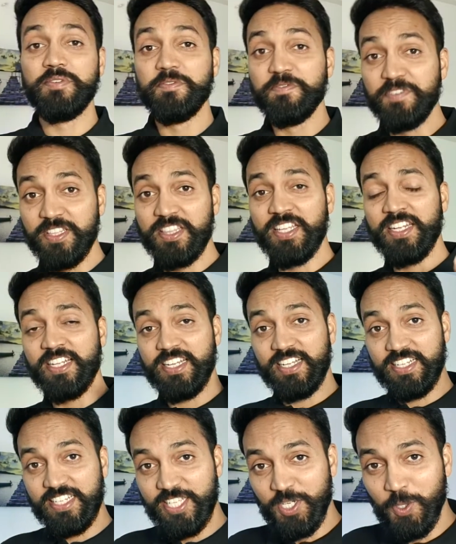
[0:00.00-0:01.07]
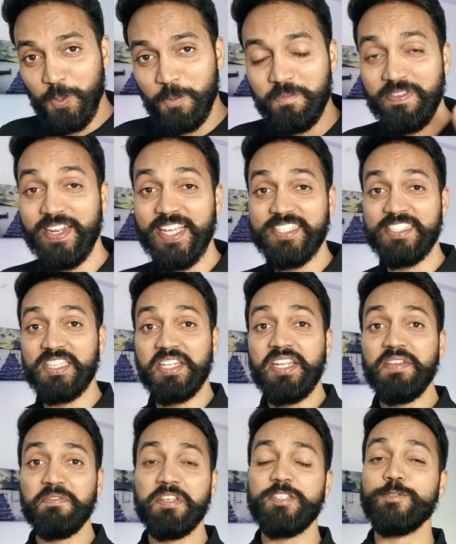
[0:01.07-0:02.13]
within next
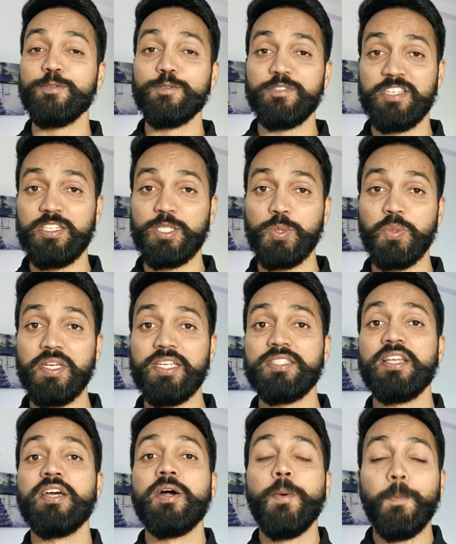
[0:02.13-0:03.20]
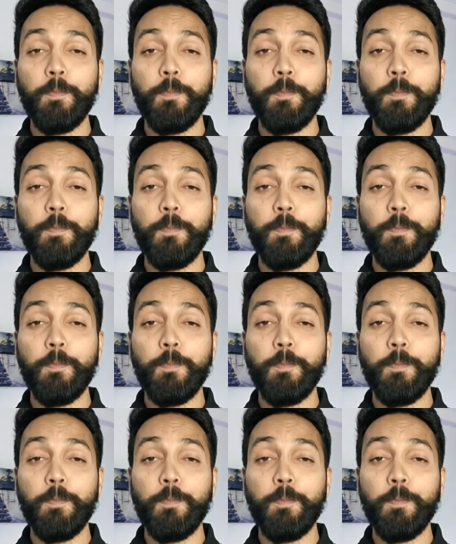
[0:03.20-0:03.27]
3 weeks to 6 weeks,